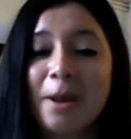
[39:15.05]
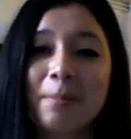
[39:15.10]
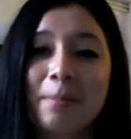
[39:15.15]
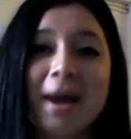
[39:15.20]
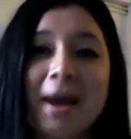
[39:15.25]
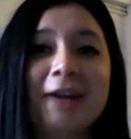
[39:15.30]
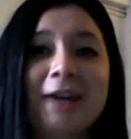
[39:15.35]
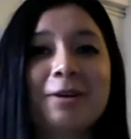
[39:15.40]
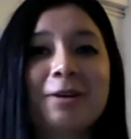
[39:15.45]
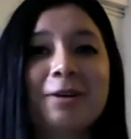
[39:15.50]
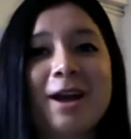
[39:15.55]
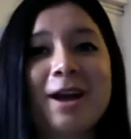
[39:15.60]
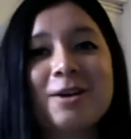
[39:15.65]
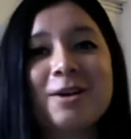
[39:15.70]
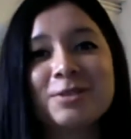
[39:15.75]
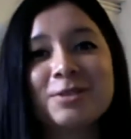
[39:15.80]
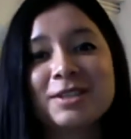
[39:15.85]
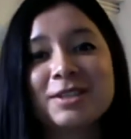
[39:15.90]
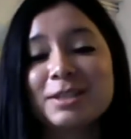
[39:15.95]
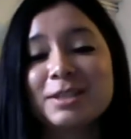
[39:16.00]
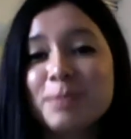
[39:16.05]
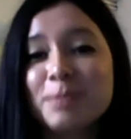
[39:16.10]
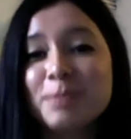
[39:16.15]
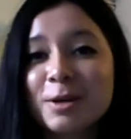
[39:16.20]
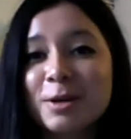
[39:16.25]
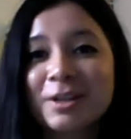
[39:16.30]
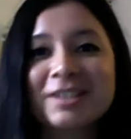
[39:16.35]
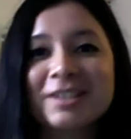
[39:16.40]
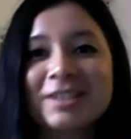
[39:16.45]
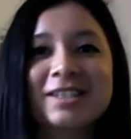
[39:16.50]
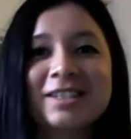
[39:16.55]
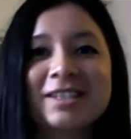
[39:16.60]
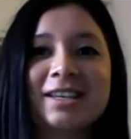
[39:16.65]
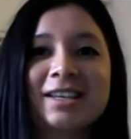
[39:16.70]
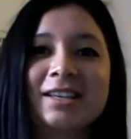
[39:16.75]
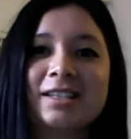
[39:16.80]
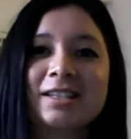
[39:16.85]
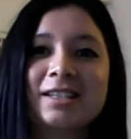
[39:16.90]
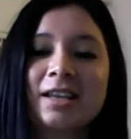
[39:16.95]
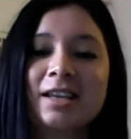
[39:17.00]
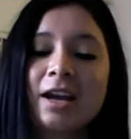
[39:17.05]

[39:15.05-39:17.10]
backgrounds, experiences.